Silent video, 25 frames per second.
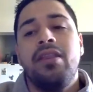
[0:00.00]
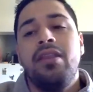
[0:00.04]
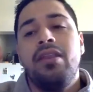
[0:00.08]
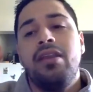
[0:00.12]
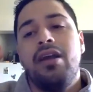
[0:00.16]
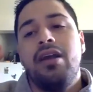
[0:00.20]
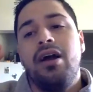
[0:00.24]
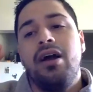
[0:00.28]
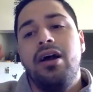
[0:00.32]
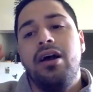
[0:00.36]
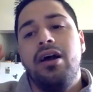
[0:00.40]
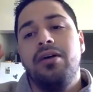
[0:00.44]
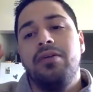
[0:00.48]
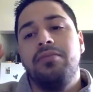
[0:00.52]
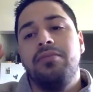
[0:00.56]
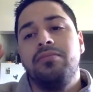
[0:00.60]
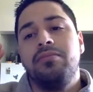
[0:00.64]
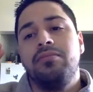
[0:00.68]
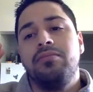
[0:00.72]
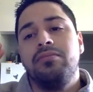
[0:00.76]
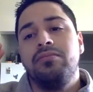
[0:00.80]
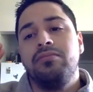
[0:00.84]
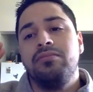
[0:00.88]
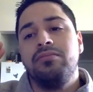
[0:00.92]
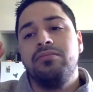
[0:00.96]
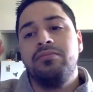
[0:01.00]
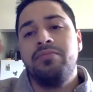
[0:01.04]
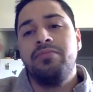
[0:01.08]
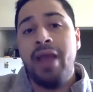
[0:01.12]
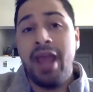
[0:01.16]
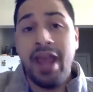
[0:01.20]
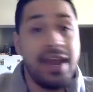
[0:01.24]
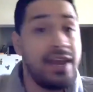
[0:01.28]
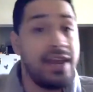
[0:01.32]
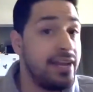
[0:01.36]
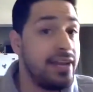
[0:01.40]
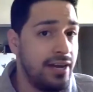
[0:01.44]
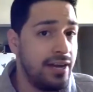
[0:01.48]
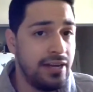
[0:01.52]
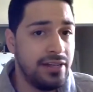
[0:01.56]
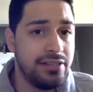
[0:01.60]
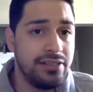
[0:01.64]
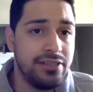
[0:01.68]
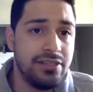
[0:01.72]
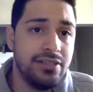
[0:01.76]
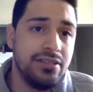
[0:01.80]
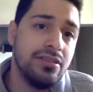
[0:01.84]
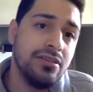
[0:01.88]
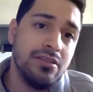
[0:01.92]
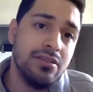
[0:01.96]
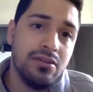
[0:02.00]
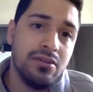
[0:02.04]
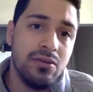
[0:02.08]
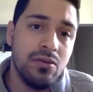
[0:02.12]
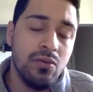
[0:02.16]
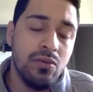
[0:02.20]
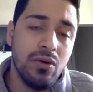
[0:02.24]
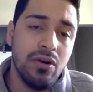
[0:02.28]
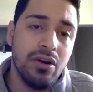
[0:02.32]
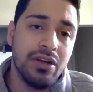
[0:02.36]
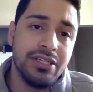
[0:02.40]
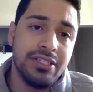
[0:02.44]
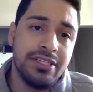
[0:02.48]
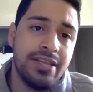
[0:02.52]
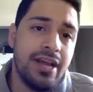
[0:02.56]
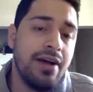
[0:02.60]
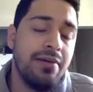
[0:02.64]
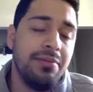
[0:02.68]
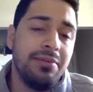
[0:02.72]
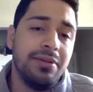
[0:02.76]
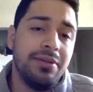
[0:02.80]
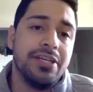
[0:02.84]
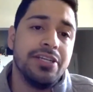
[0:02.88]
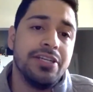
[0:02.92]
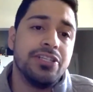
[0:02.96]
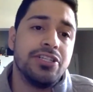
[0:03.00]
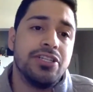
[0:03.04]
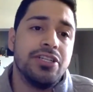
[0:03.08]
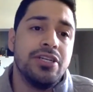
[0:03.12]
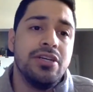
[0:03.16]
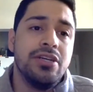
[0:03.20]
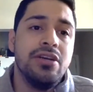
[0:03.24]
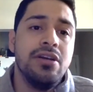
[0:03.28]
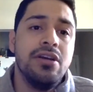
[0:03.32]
um, pay cuts were established,